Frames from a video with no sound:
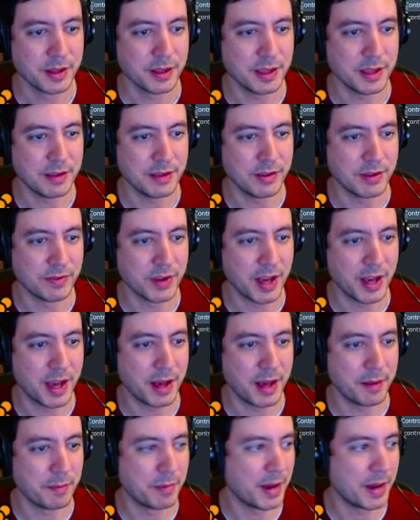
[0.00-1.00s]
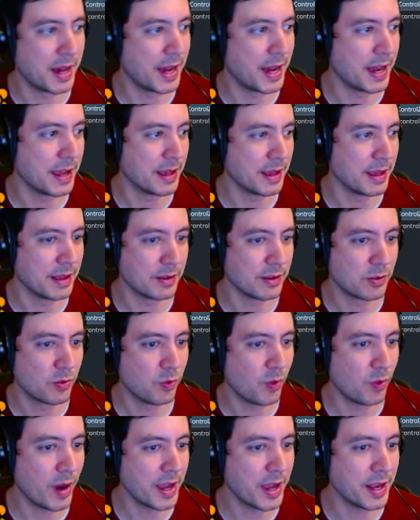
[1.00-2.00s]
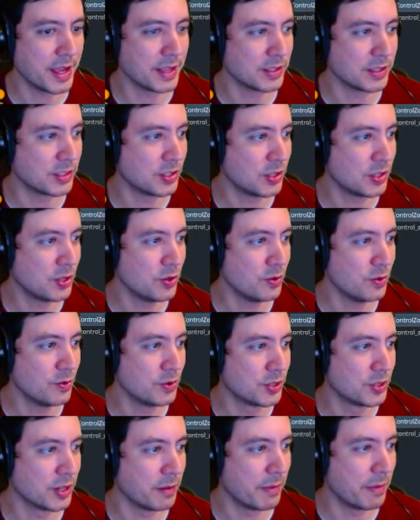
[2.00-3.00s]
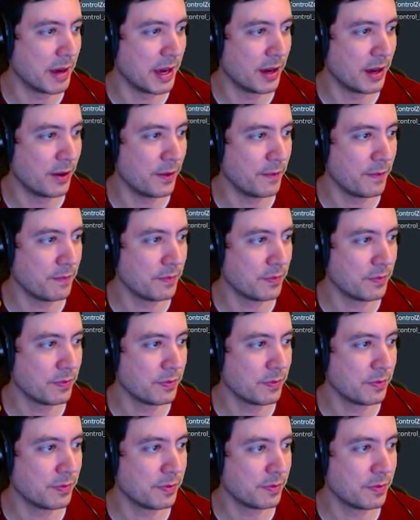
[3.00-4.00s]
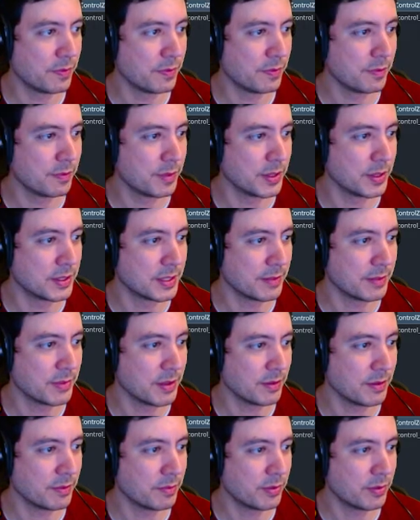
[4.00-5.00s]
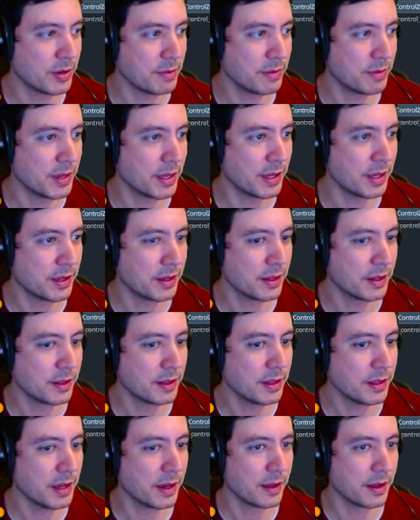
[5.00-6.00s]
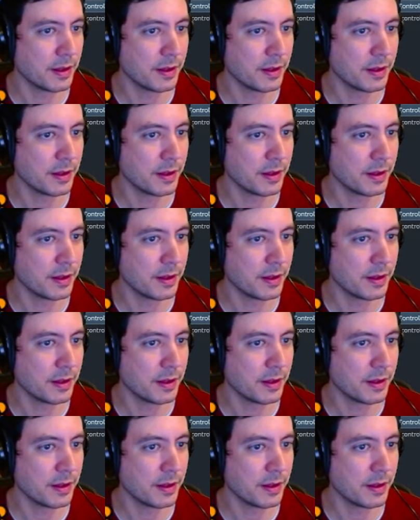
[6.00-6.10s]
even if not by quite as huge an amount, but something pretty big. Yeah.